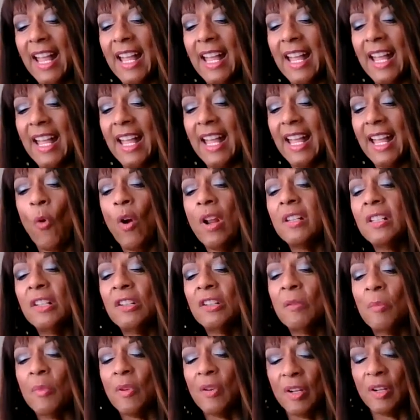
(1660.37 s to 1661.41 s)
And the
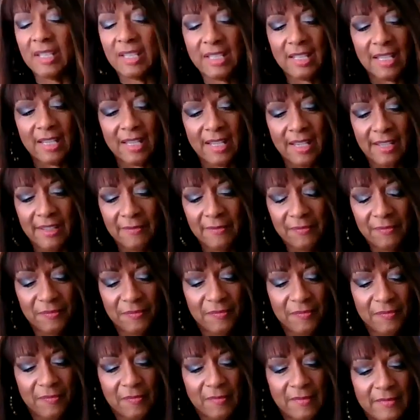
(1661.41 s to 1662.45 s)
one little boy said,
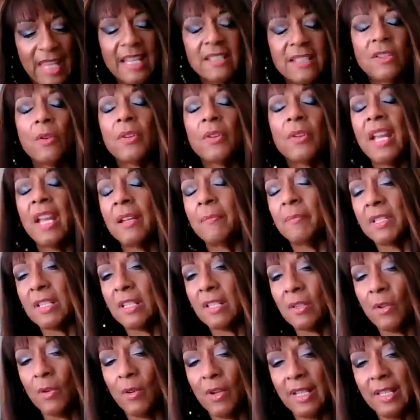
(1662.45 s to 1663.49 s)
that's okay,
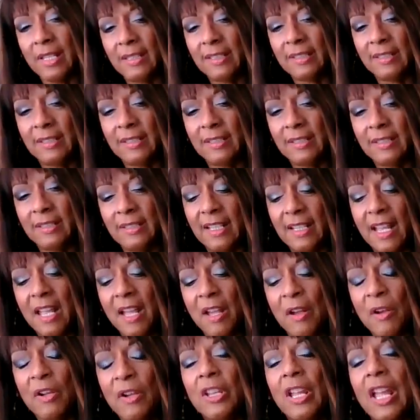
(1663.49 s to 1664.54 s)
Miss Lloyd.
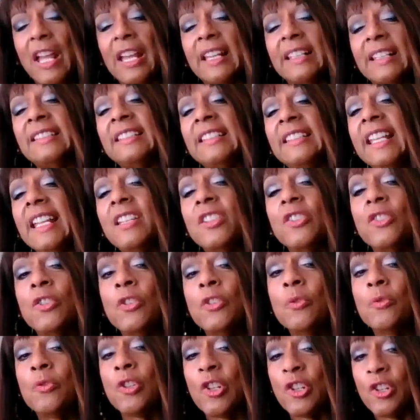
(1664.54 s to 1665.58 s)
At
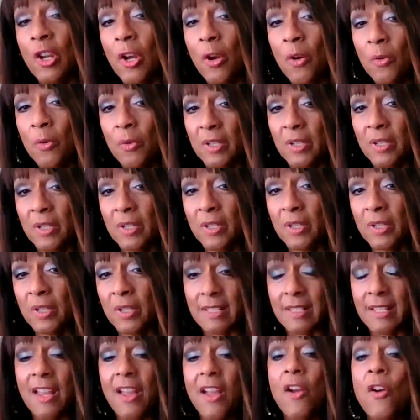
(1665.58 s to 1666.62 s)
least you showed
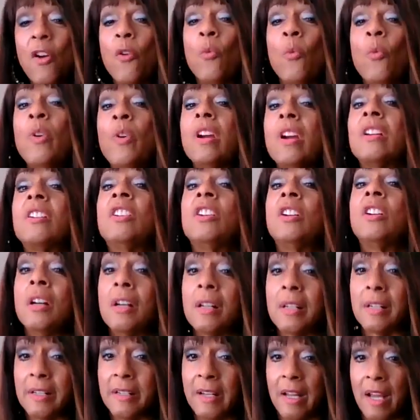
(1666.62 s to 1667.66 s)
us we're
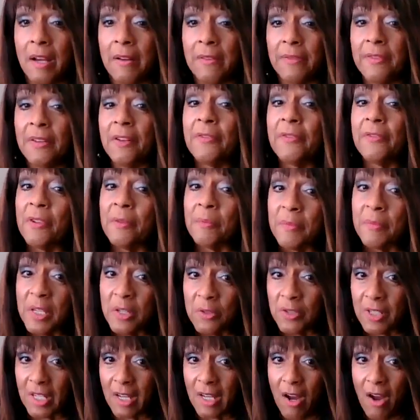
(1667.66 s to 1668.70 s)
good enough for
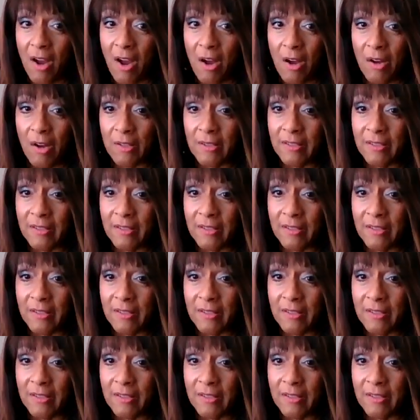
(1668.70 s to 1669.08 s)
music hall.